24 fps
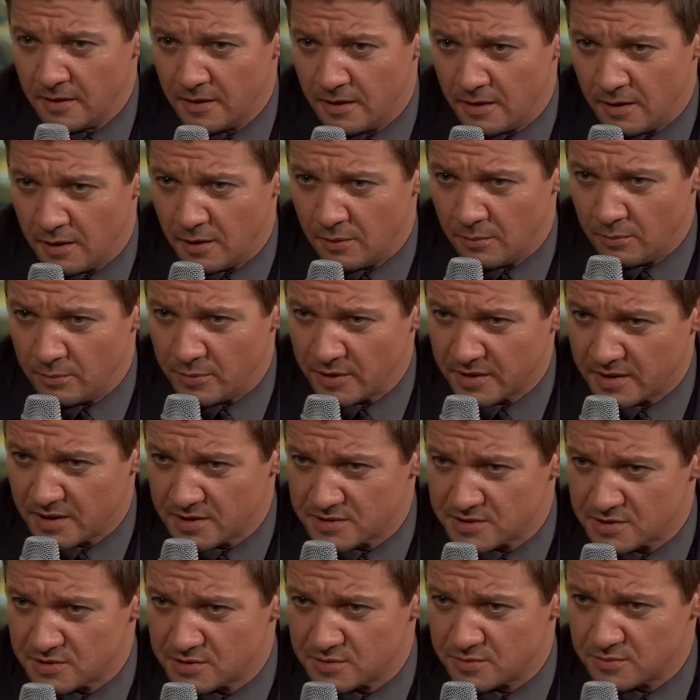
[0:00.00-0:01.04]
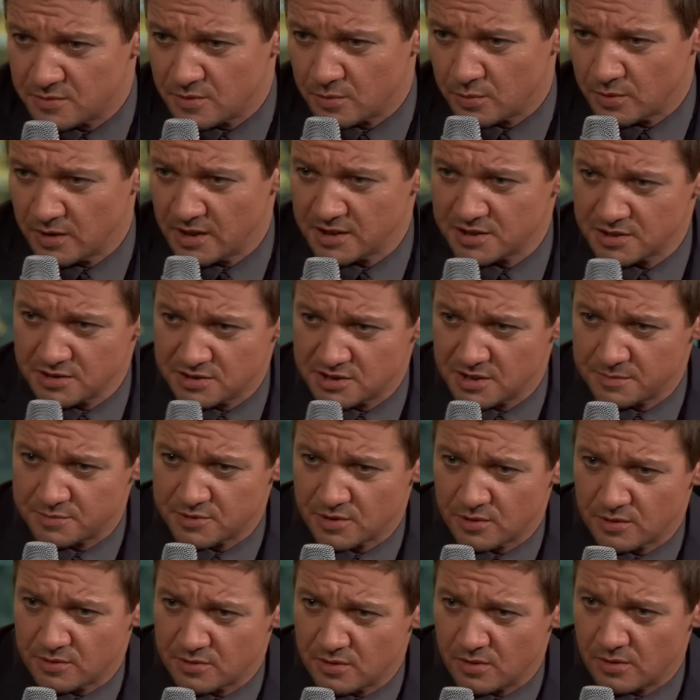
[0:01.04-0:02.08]
Um, because the
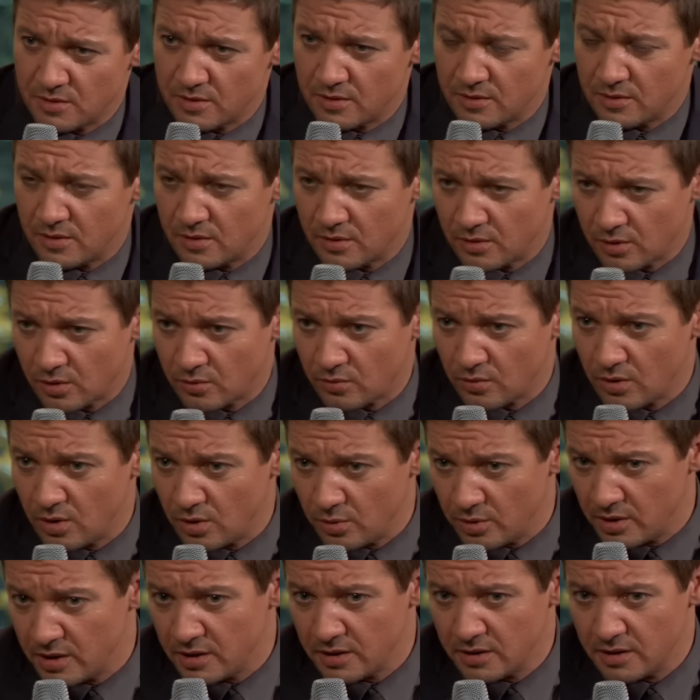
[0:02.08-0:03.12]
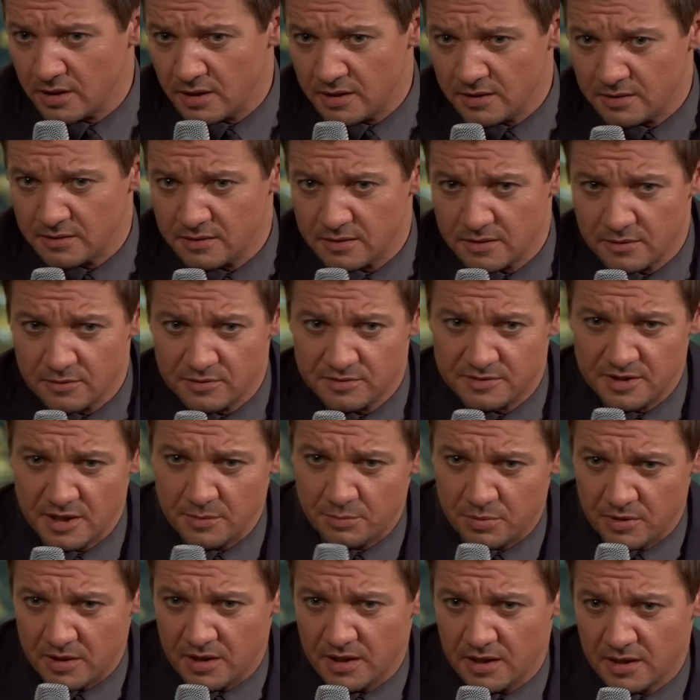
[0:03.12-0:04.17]
relationships are, are, are, growing and
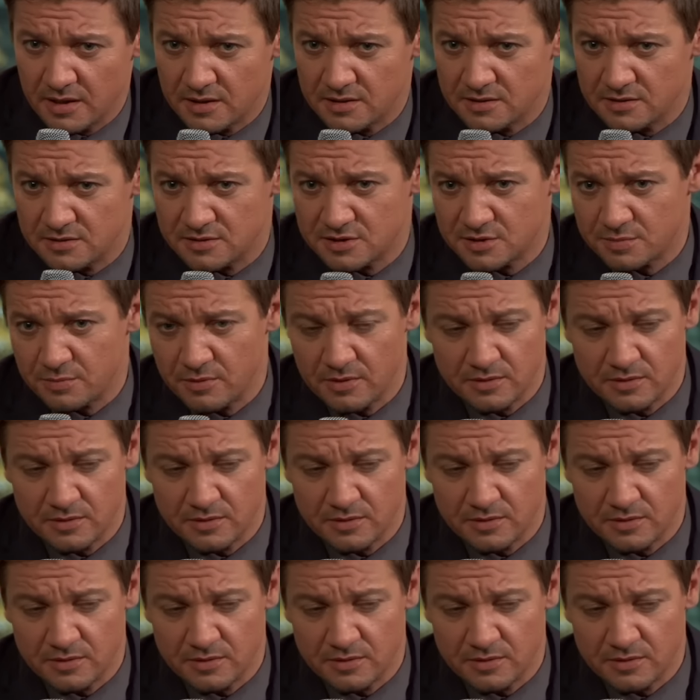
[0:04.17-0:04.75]
deepening and,